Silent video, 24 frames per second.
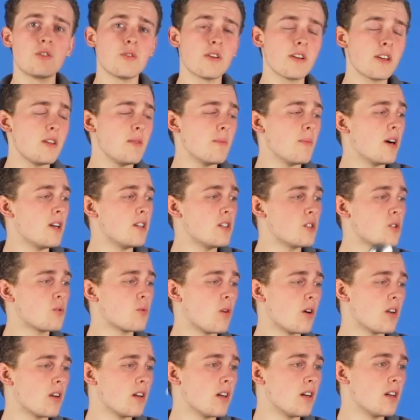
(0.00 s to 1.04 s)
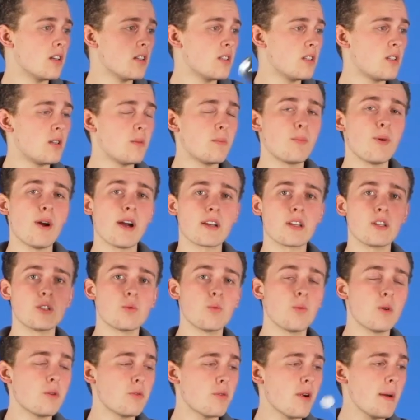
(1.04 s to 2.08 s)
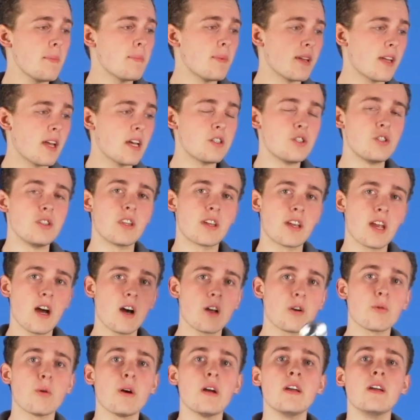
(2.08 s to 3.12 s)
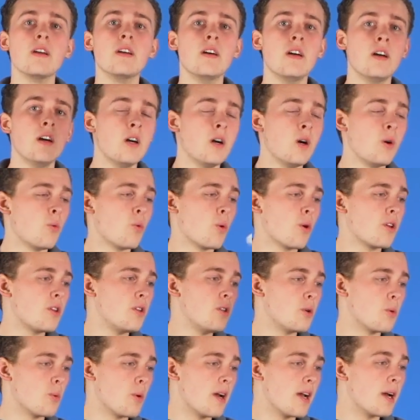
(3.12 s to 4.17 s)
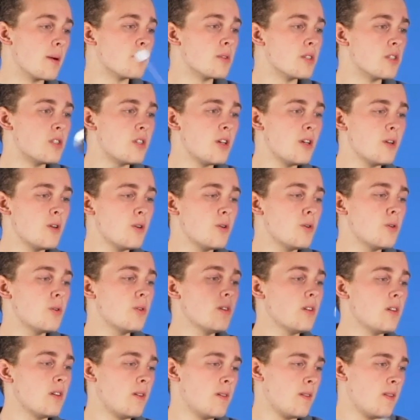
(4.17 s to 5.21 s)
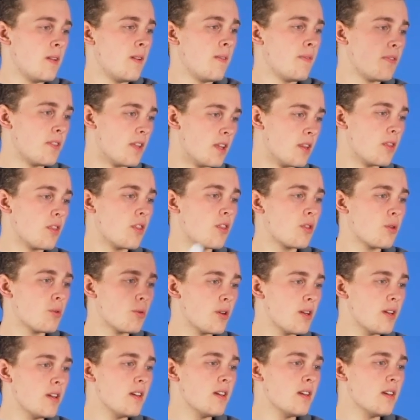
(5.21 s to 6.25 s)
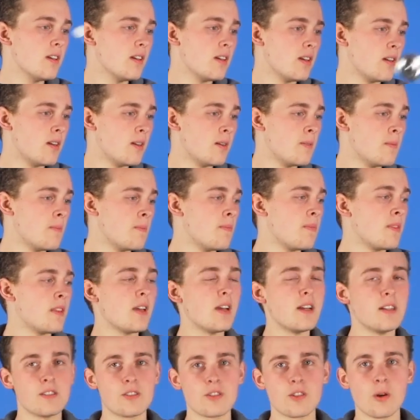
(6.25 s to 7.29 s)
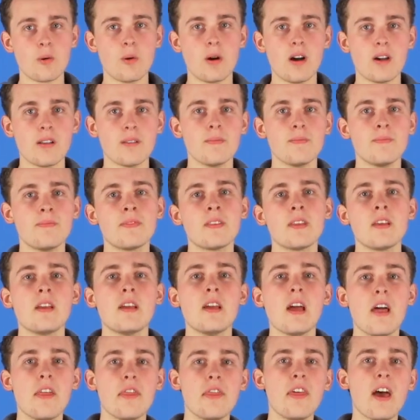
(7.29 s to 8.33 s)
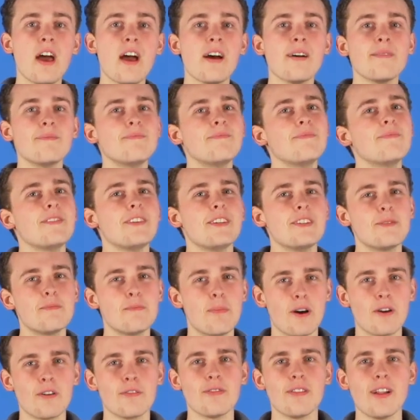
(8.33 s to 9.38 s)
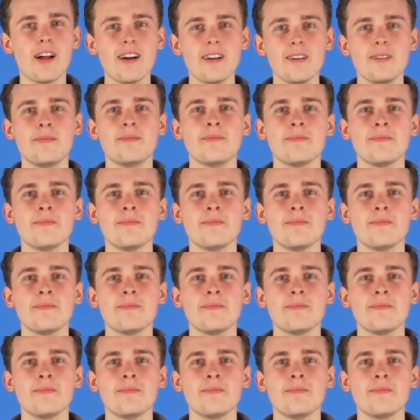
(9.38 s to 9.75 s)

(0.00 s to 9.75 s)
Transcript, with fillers: trick, you might just want to practice one rep and catching the counterweight, working your way up to two, then three, and so on. And that is butterfly.